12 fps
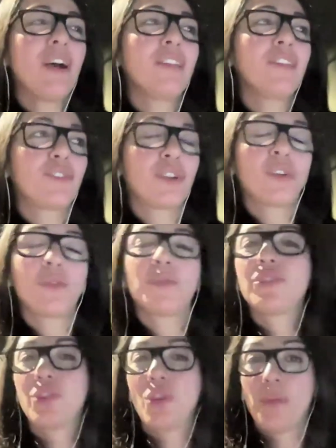I
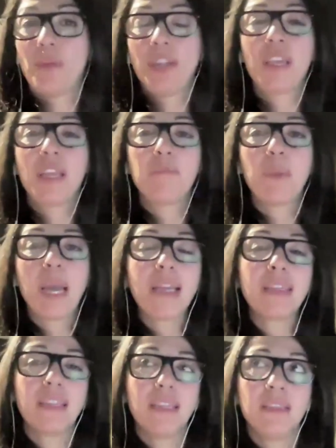struggled so much. And
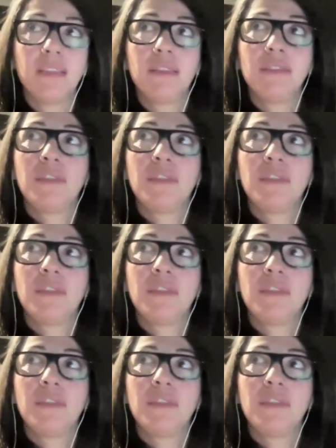back then,